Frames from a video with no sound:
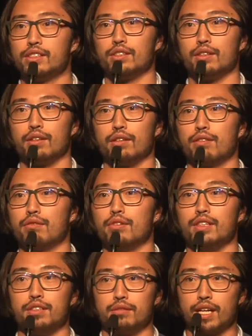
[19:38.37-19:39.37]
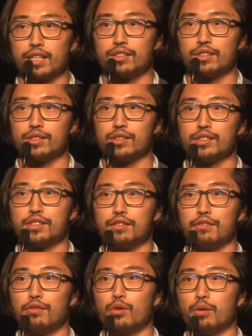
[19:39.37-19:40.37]
to 3 directors to
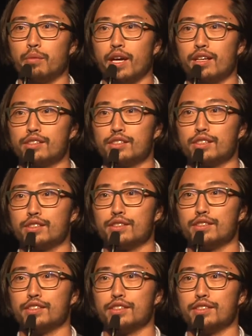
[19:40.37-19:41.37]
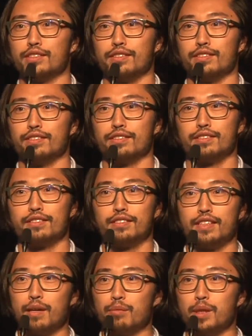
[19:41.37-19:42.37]
4 managers to
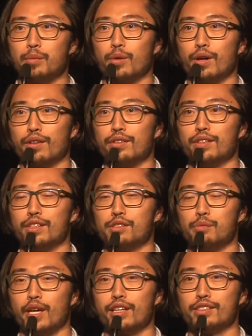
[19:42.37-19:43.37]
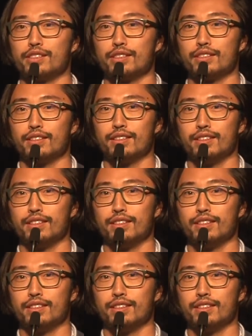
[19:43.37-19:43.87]
10 people under each manager?